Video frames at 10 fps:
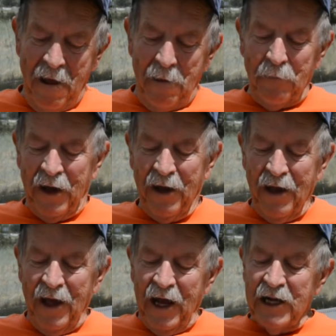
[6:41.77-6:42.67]
But
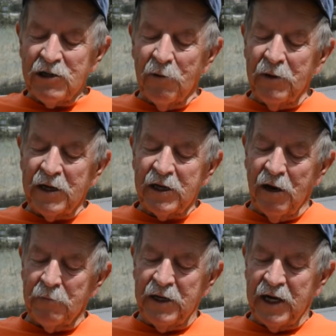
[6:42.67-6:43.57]
he told me to
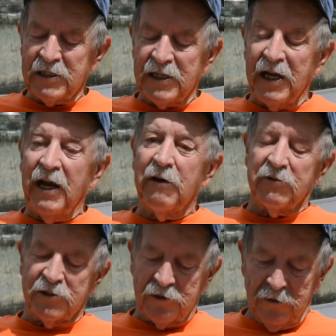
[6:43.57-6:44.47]
come the next day after
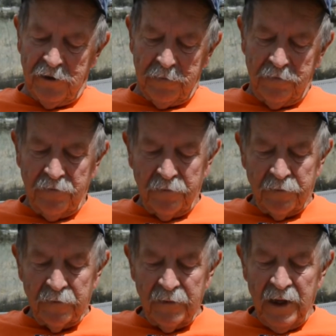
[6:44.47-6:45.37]
school.
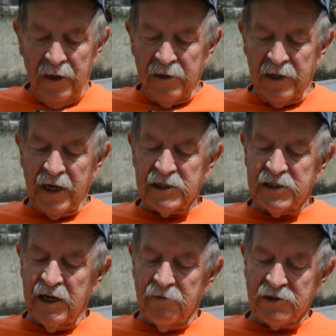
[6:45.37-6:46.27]
The next
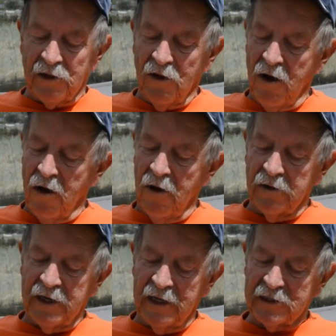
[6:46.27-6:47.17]
day was a long
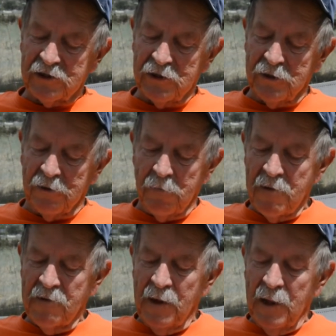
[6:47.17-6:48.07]
day at school.
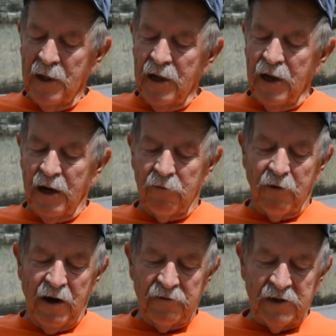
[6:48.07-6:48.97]
I
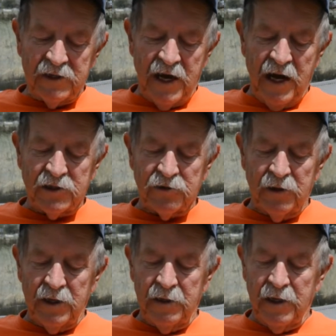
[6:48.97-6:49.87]
arrived at the
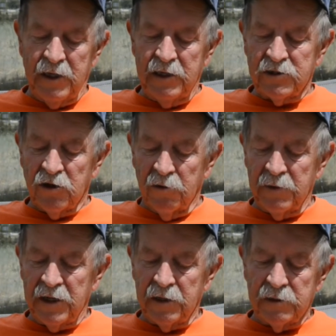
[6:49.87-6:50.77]
hatchery, and he told
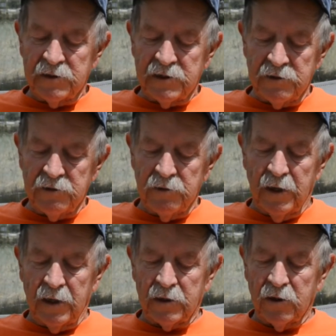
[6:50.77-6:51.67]
me
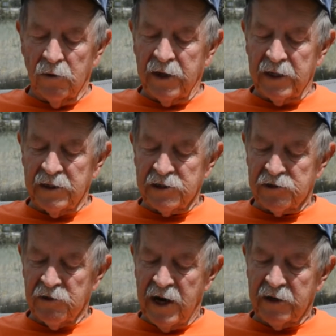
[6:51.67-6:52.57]
to go get this
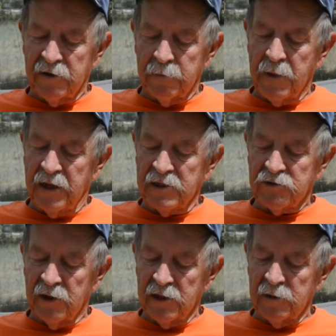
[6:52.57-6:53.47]
tractor and
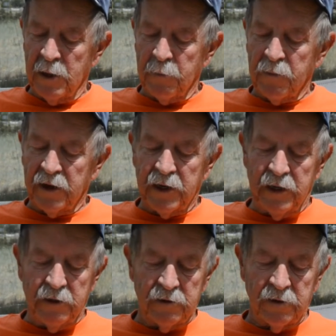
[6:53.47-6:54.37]
trailer and bring it
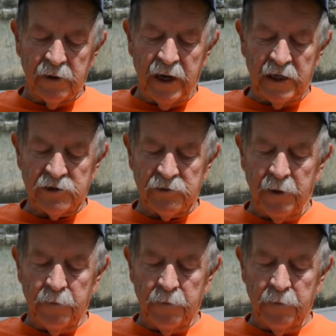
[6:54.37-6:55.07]
near the hatchery.